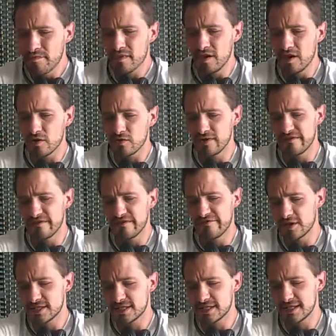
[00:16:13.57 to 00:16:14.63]
riff on
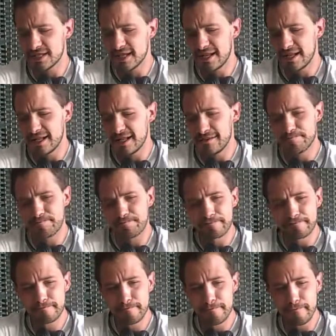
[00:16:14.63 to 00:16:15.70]
our society.
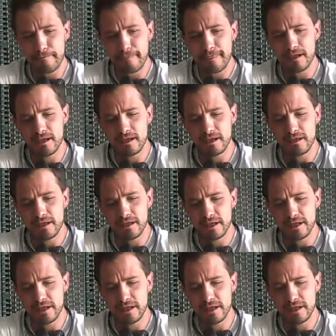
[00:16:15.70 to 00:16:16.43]
You know,